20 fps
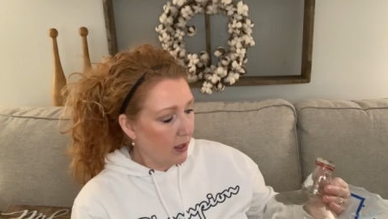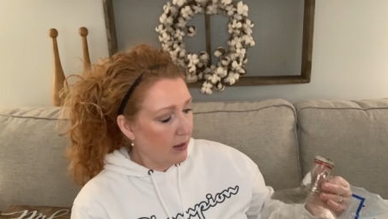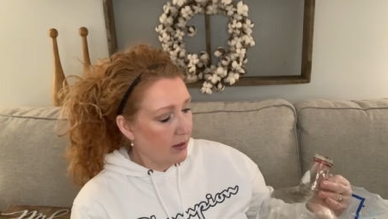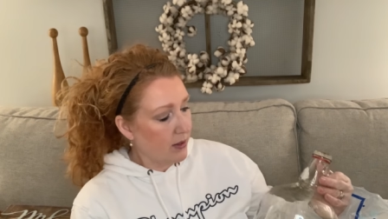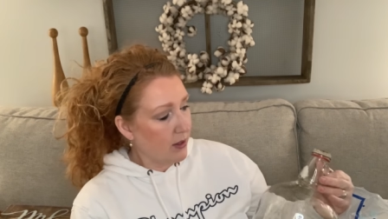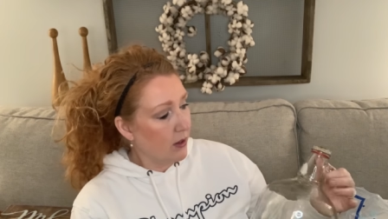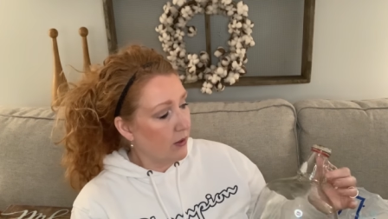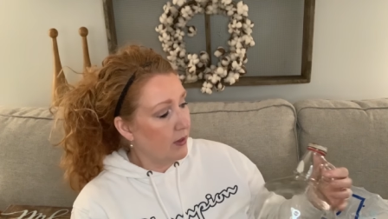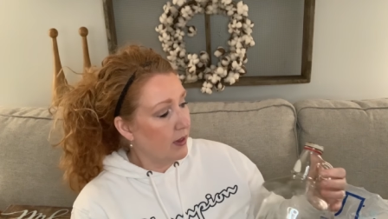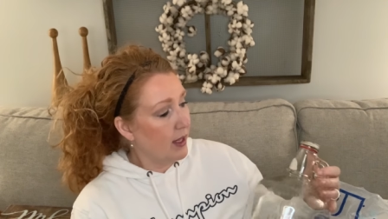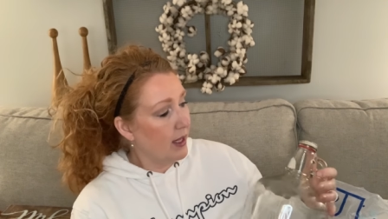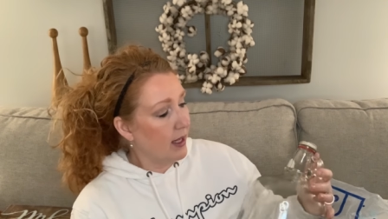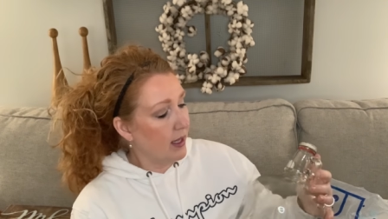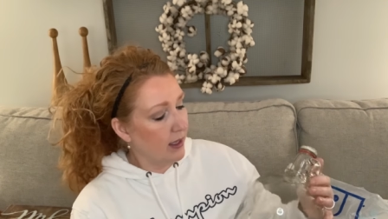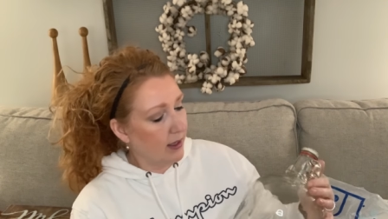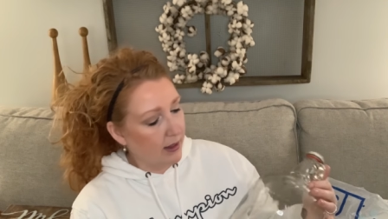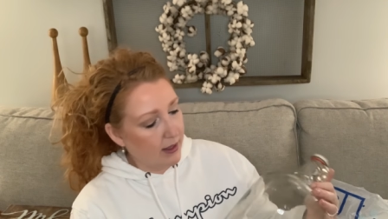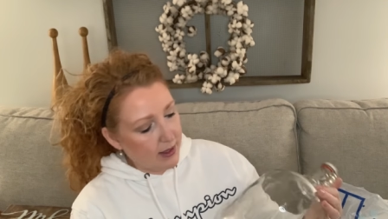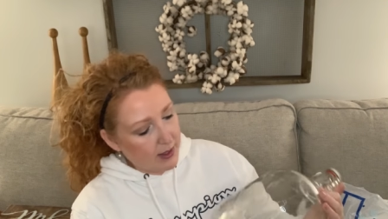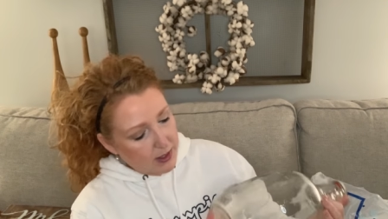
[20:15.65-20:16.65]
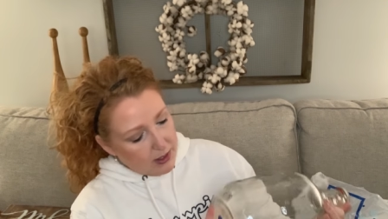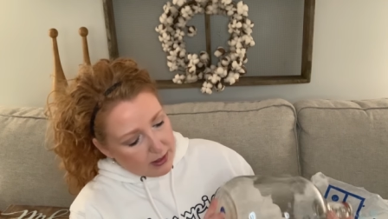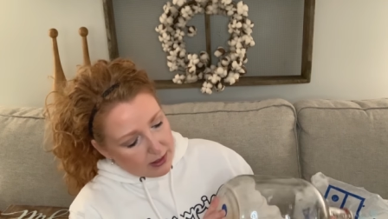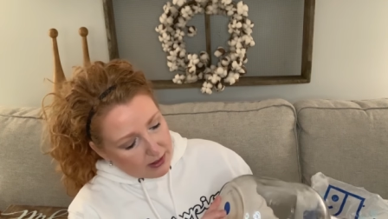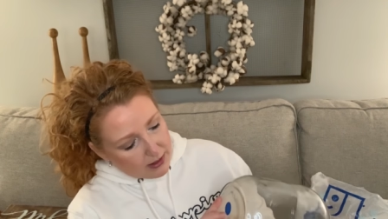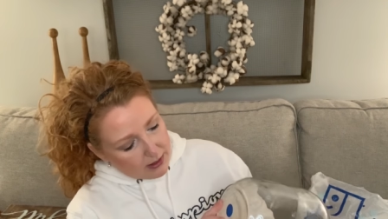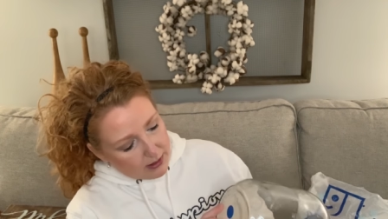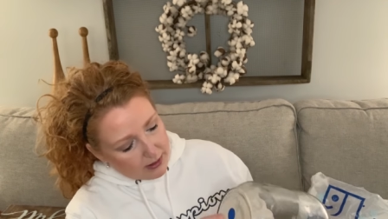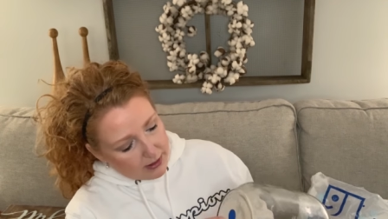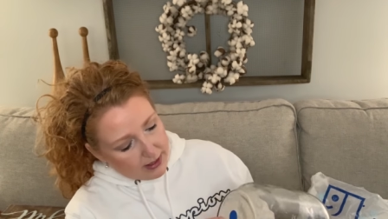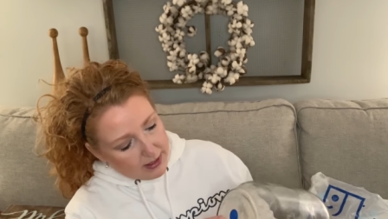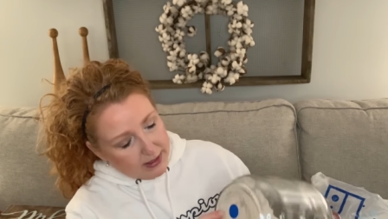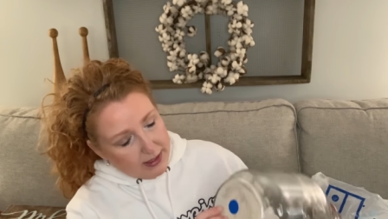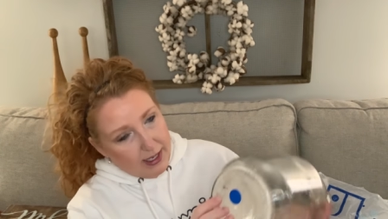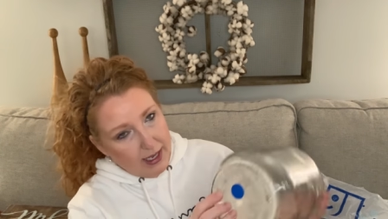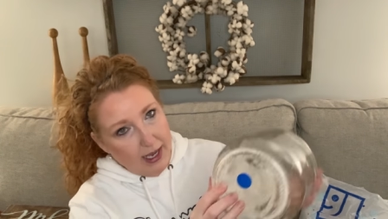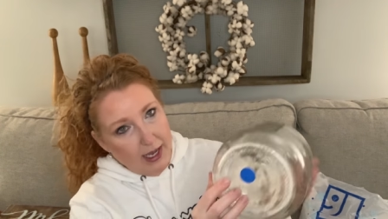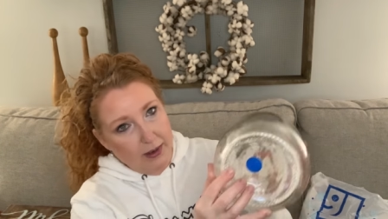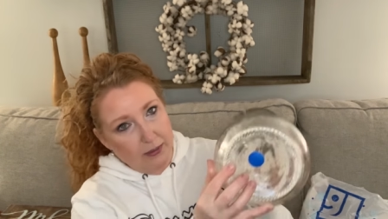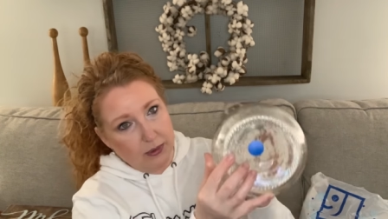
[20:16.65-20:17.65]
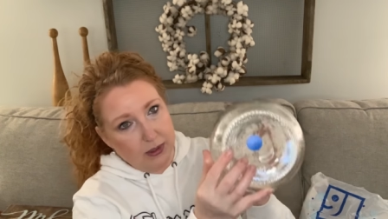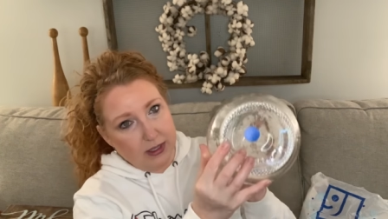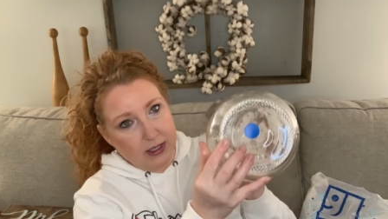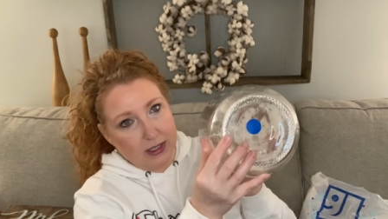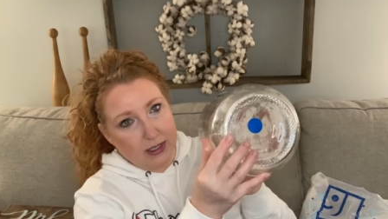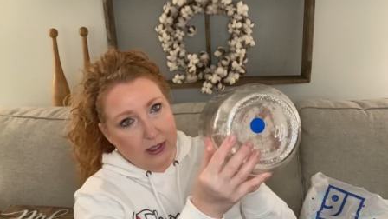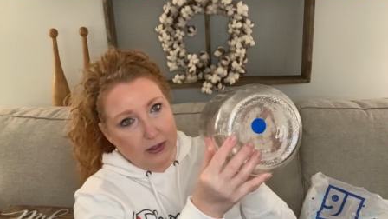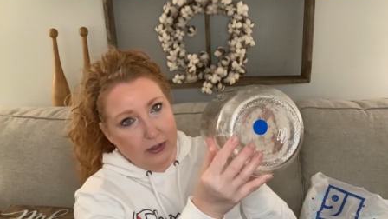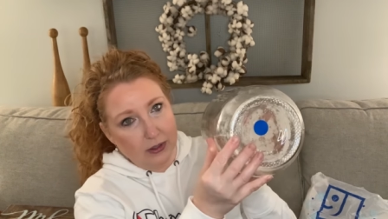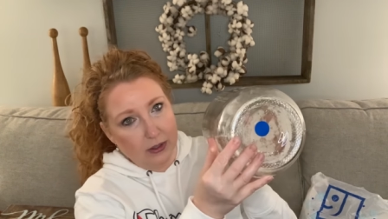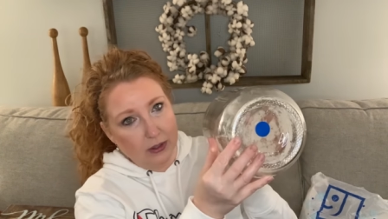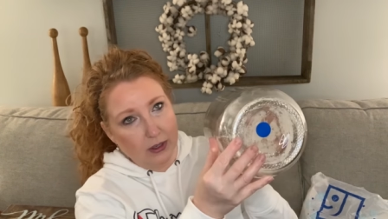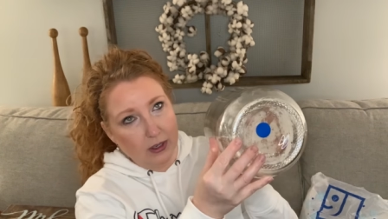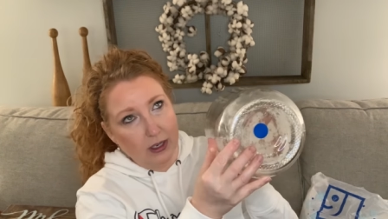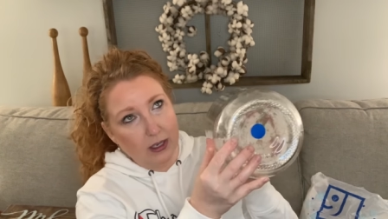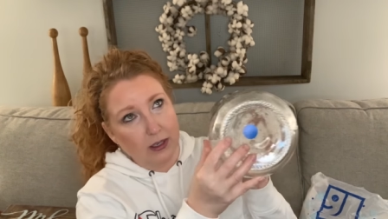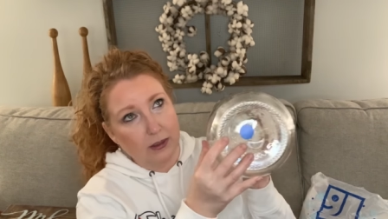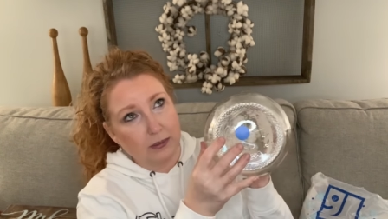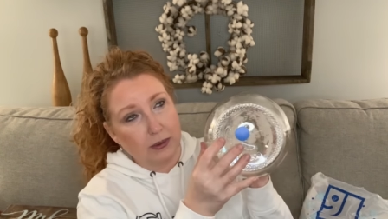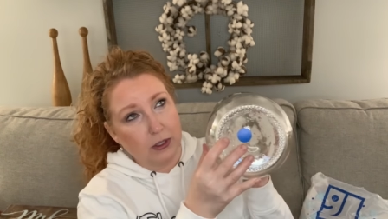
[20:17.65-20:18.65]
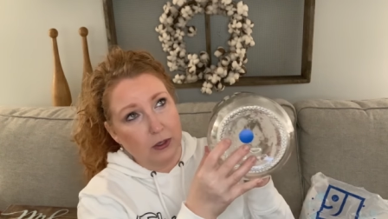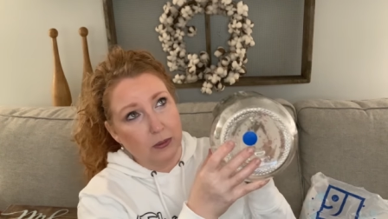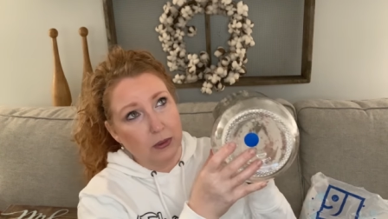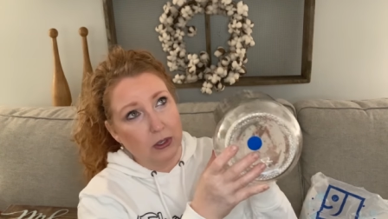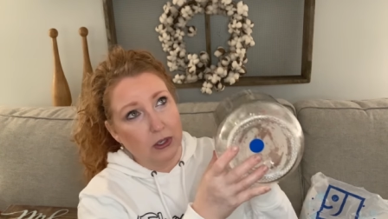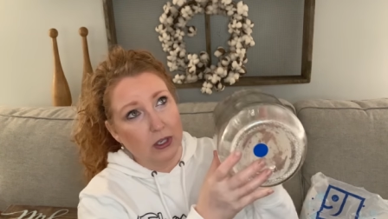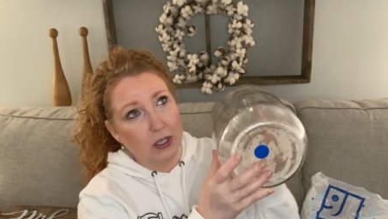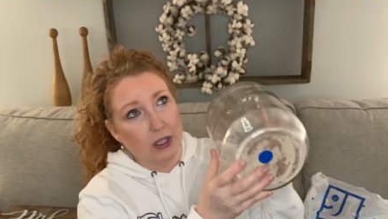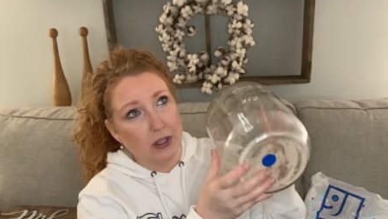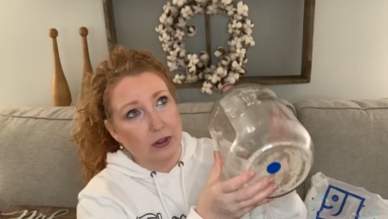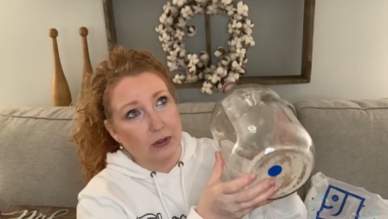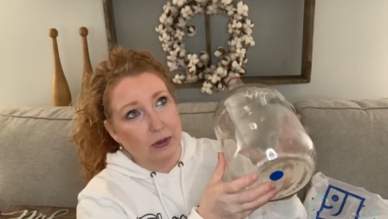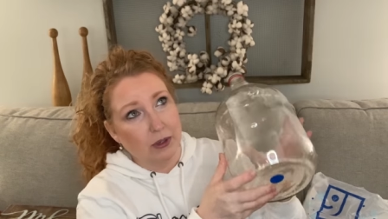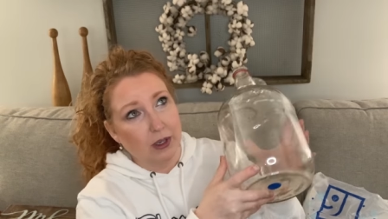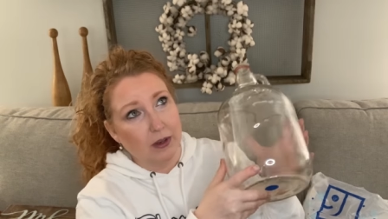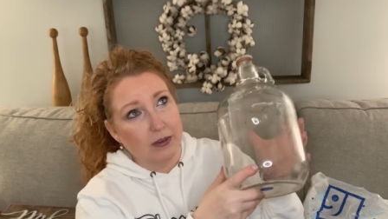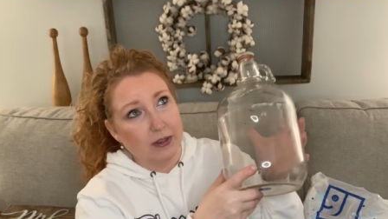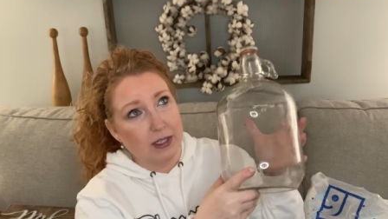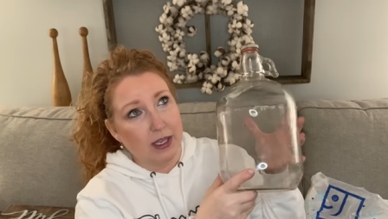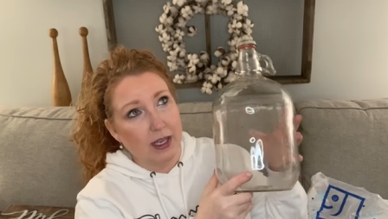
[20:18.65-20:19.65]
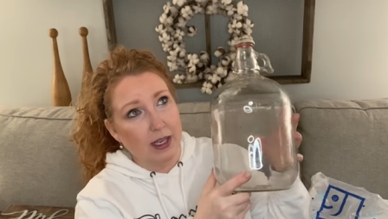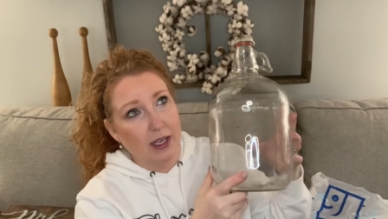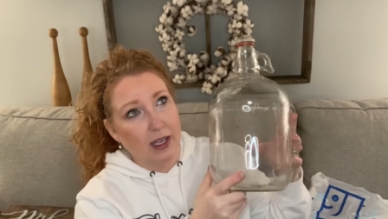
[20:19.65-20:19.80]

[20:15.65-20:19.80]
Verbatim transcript: So then this, this guy was another um, community thrift.